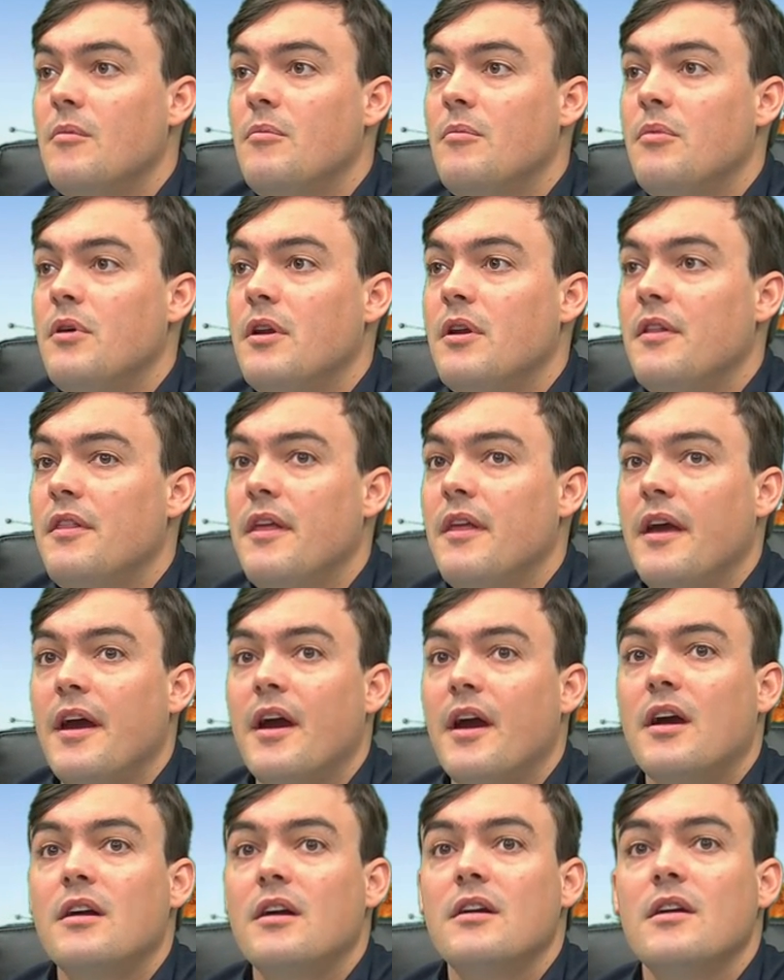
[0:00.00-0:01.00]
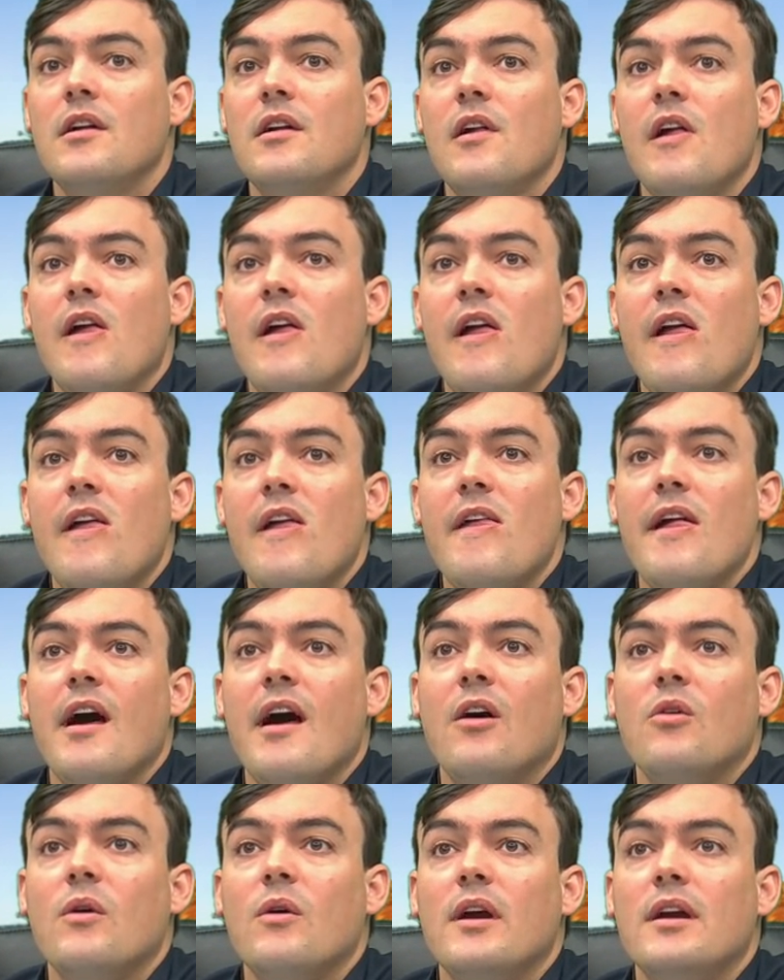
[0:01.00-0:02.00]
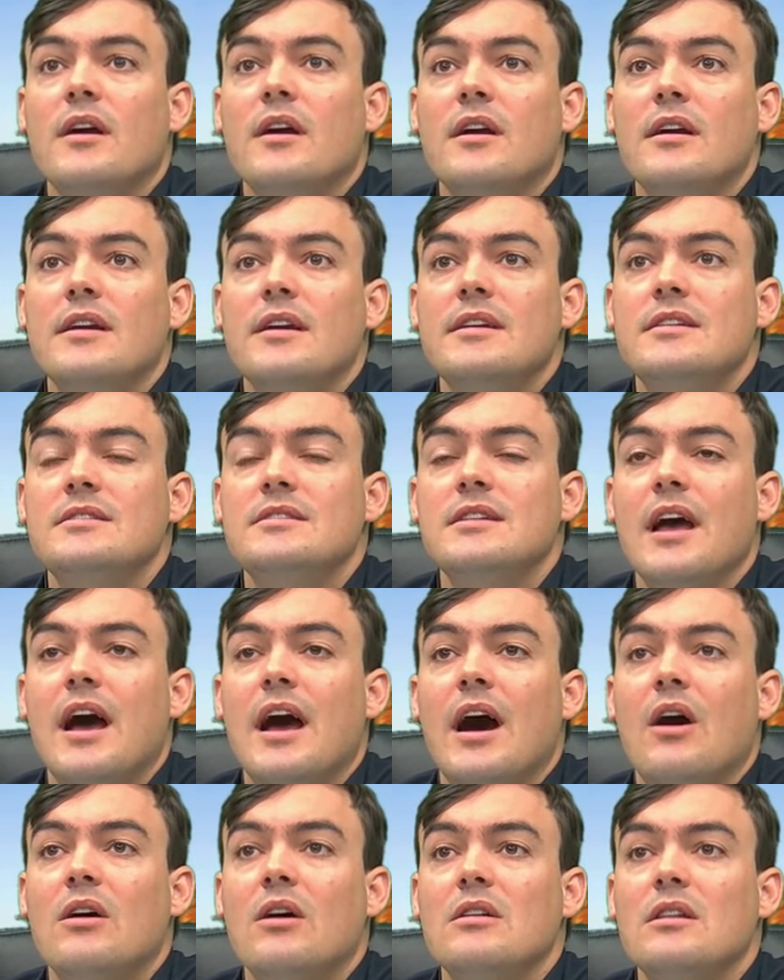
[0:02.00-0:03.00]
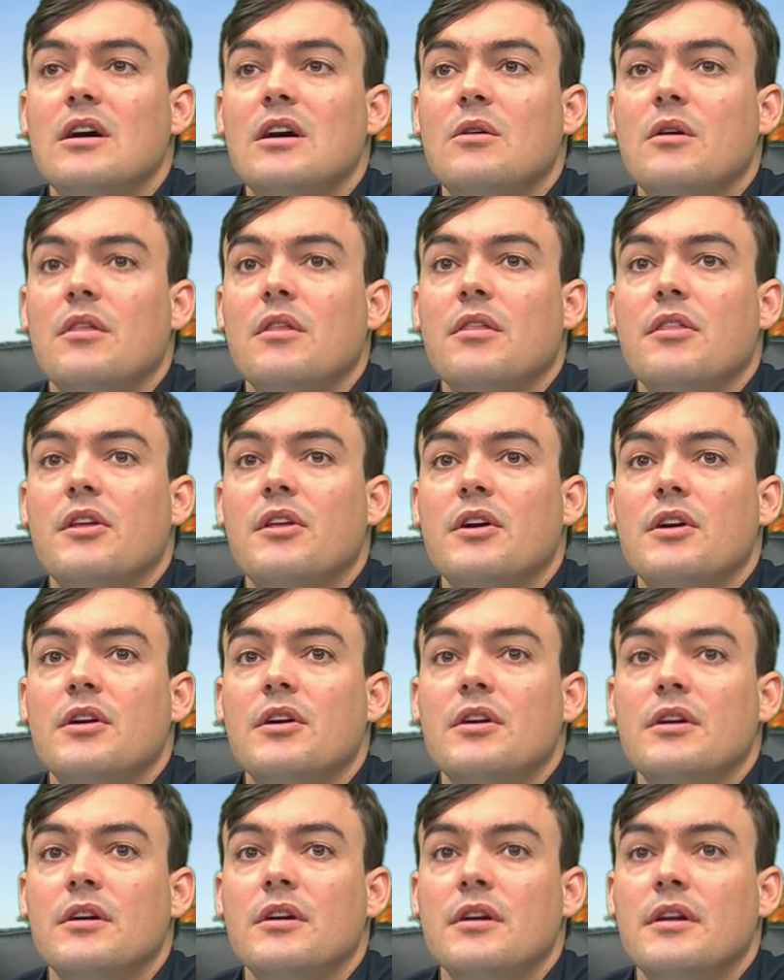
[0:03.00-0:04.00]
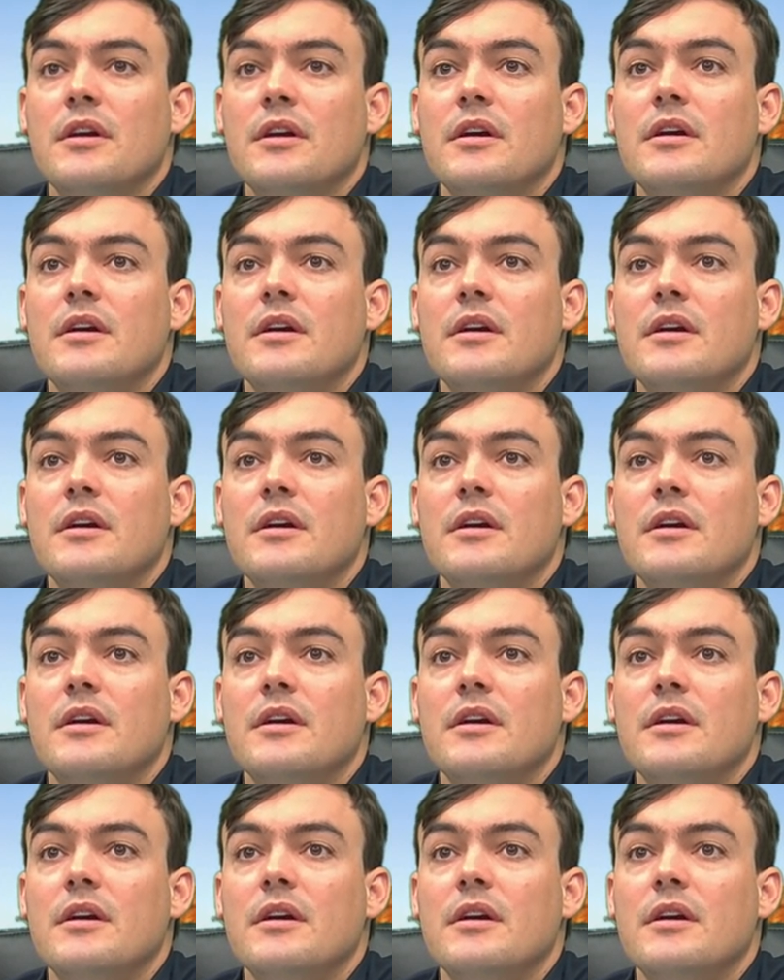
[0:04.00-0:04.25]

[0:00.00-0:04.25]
Put it there. Now, where is our lower third?